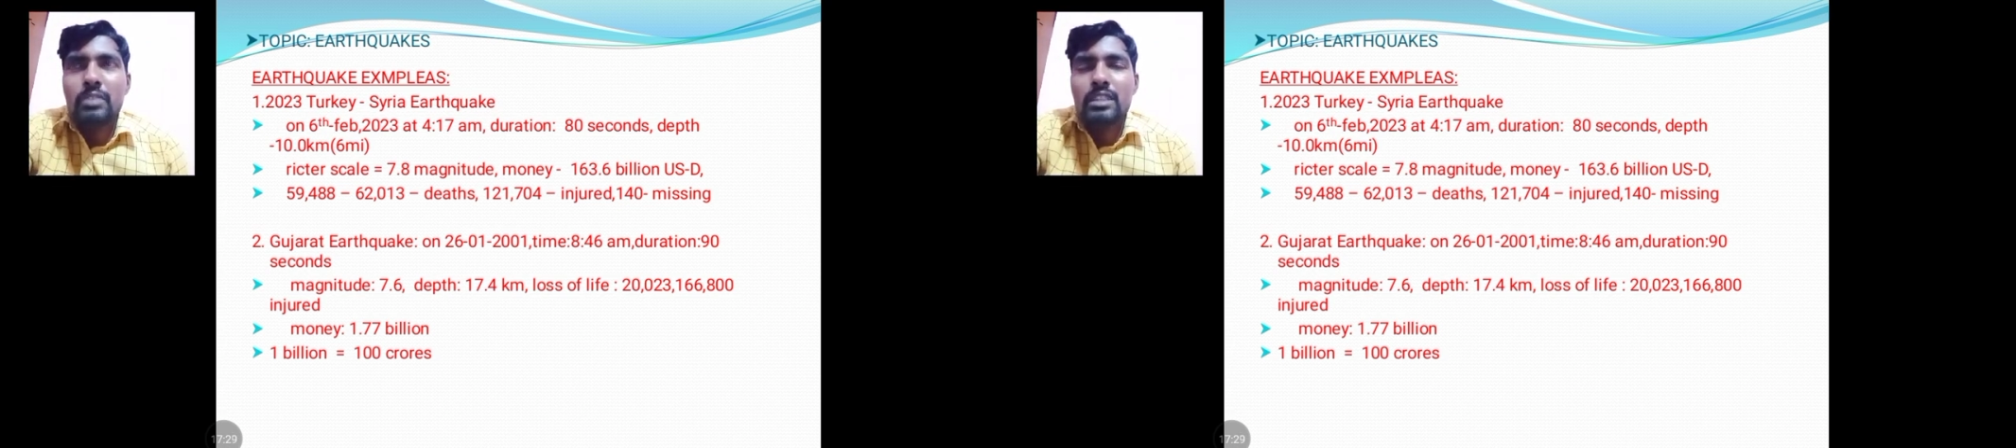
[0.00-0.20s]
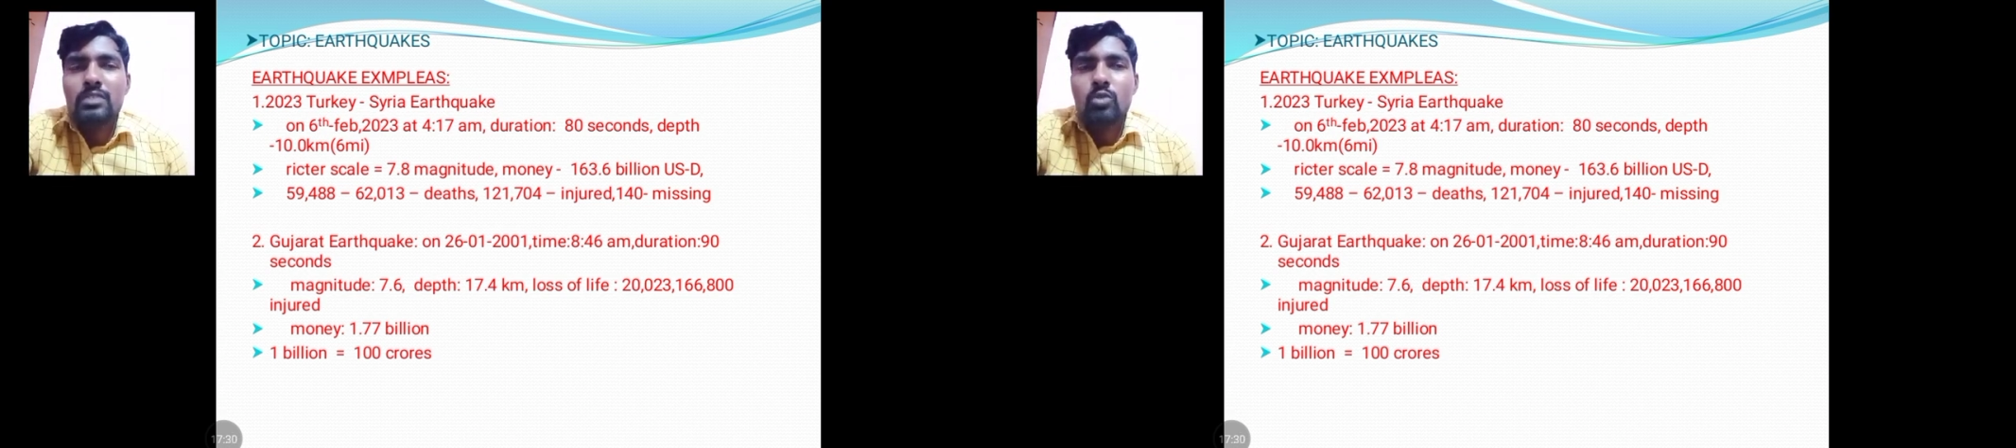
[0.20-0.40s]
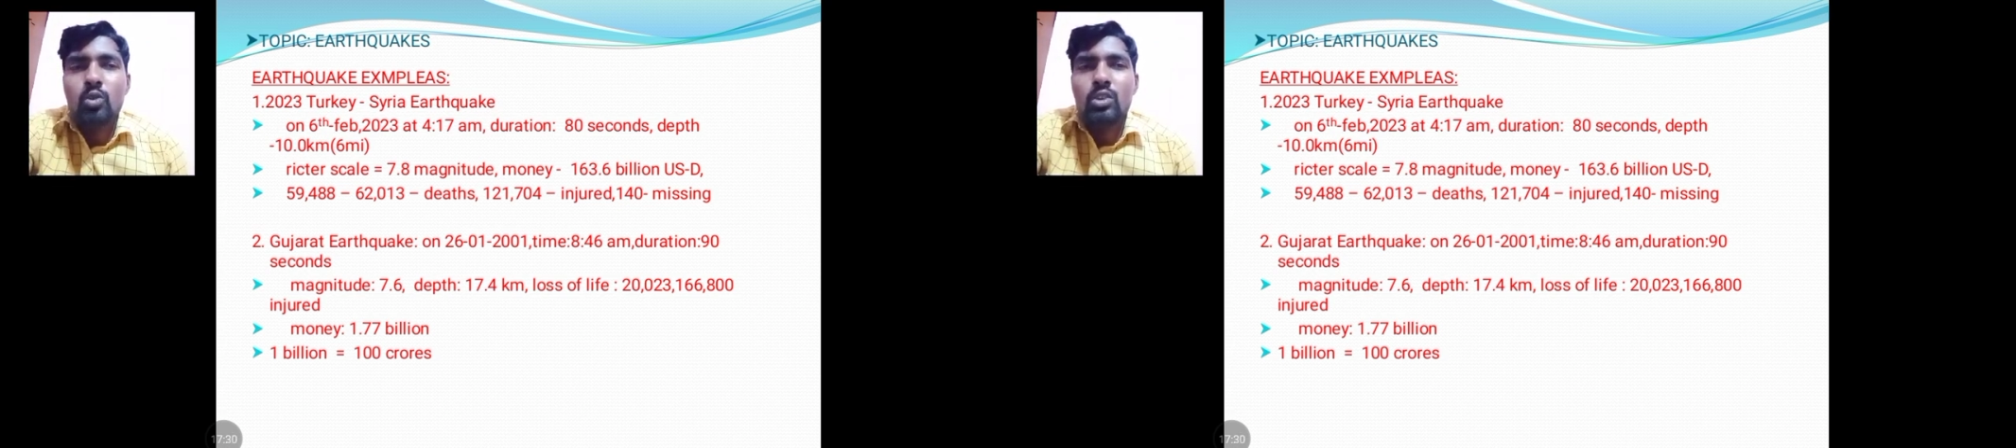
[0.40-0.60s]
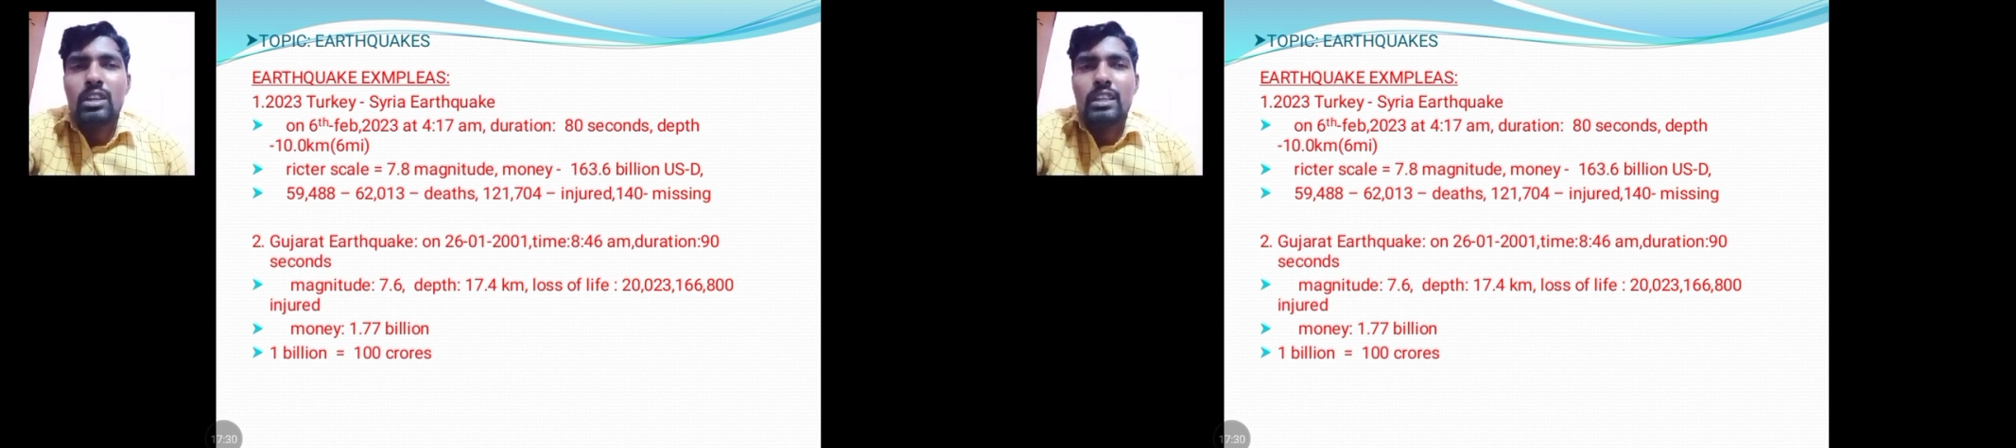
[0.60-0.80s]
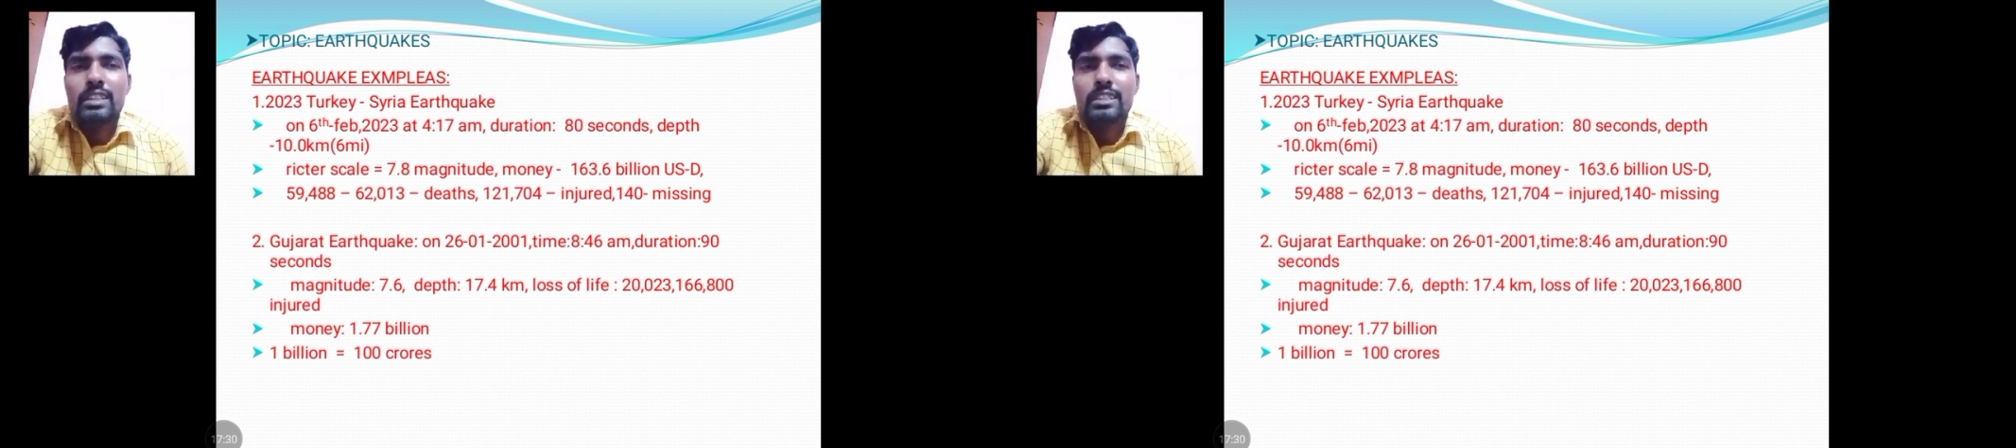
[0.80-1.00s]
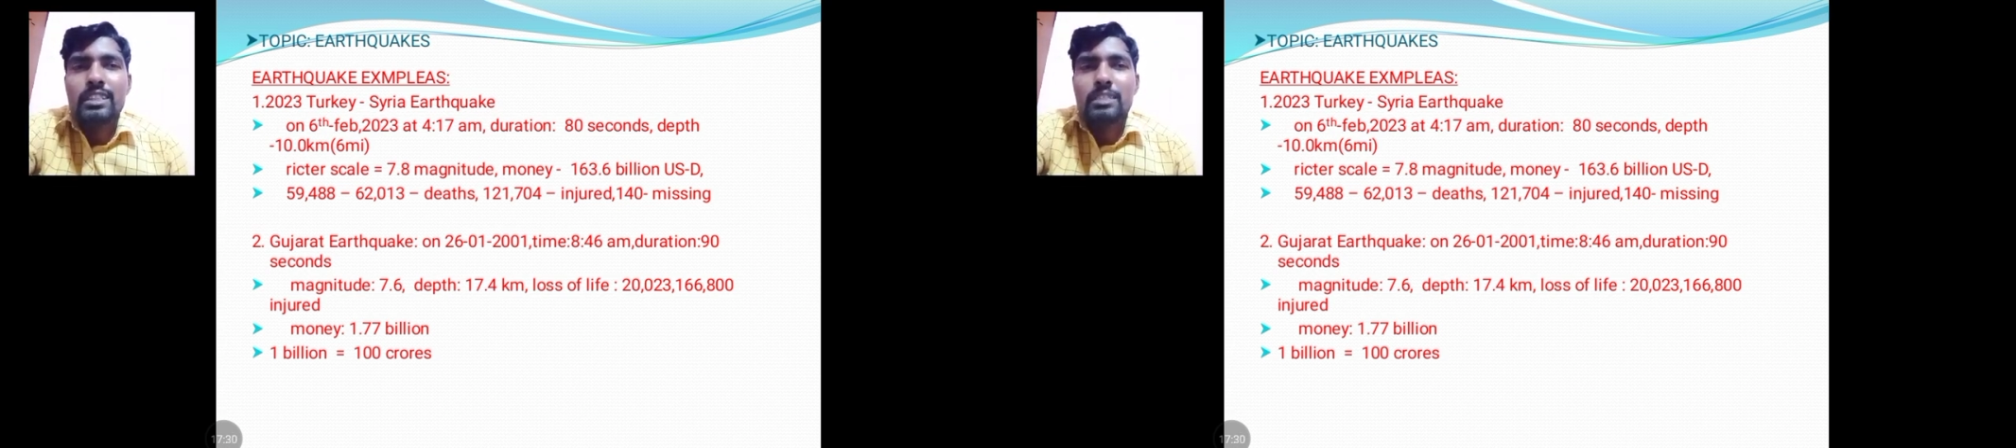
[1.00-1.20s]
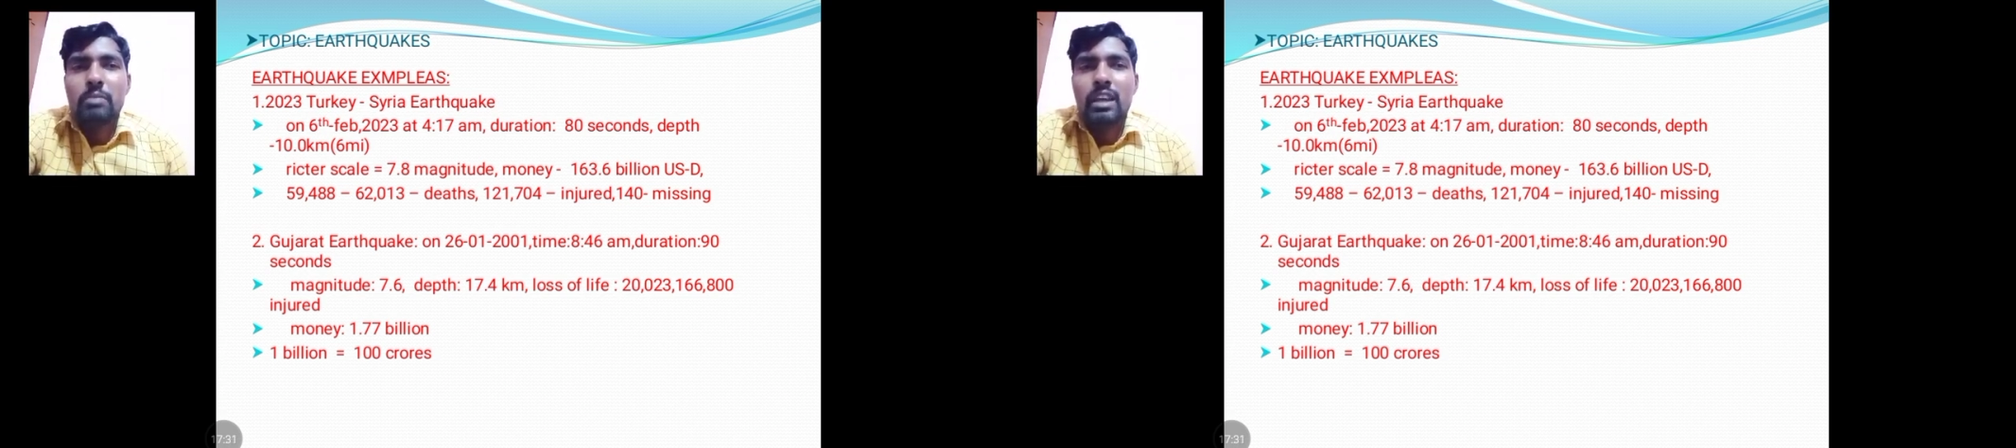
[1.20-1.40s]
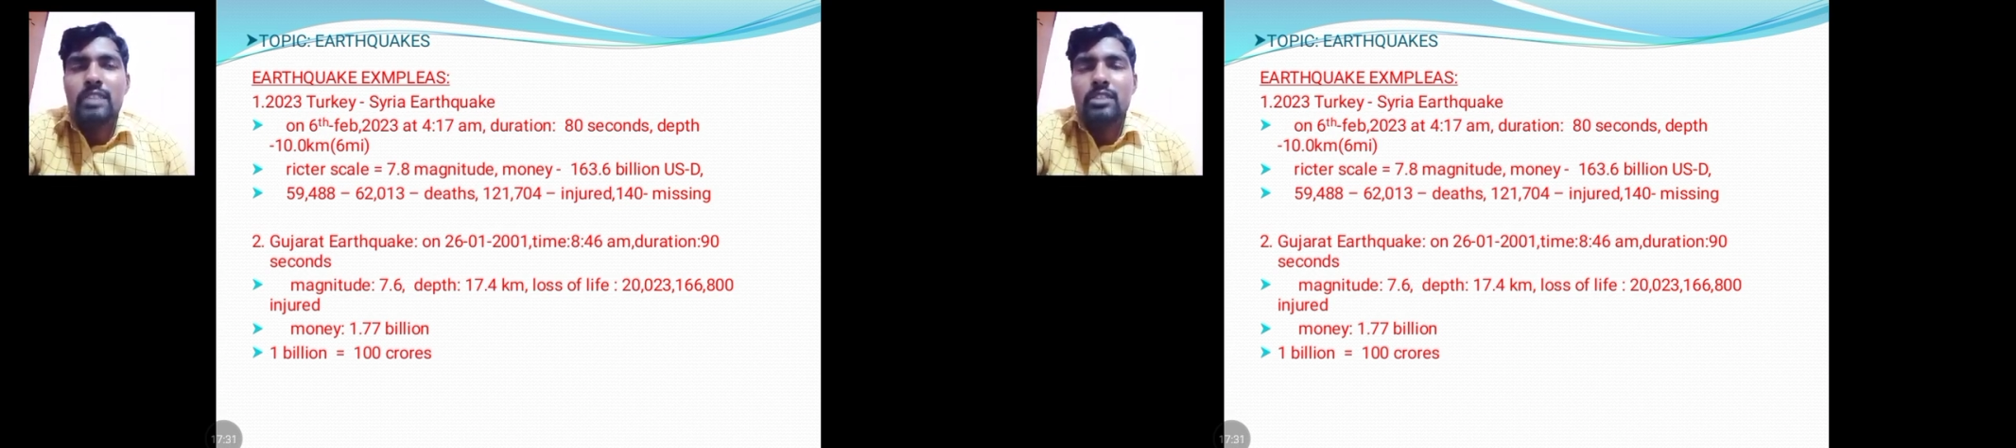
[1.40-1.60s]
is only 6
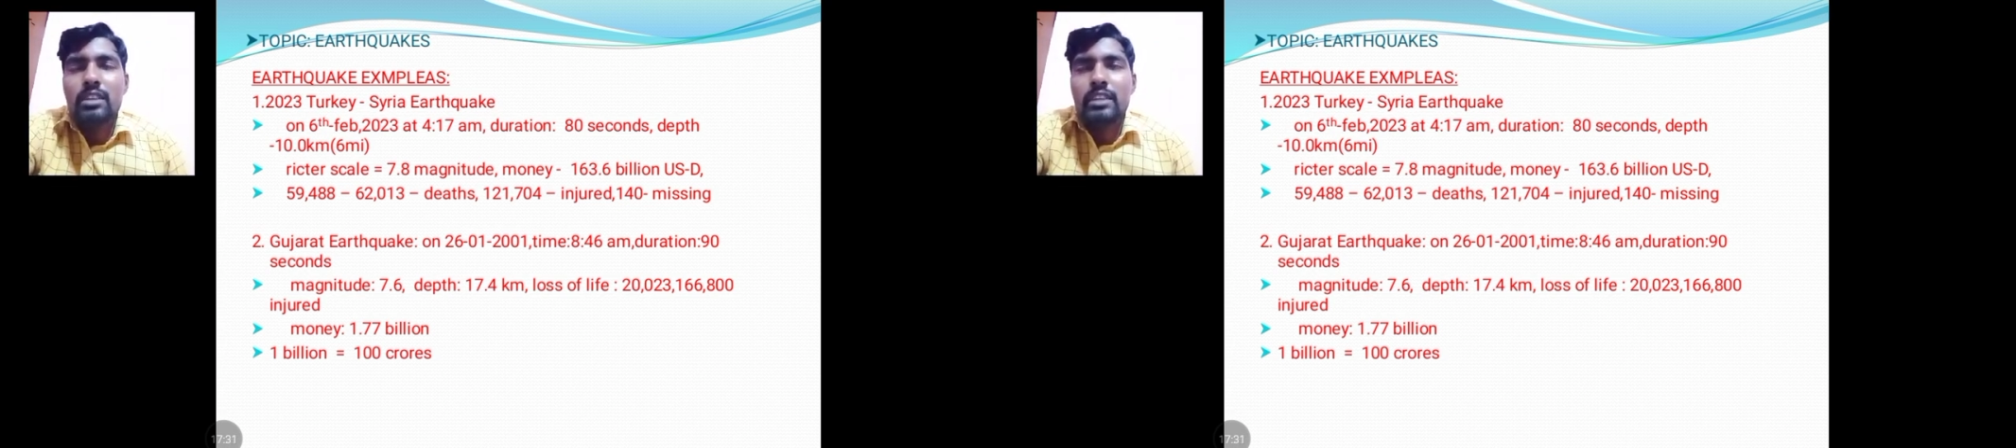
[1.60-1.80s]
miles or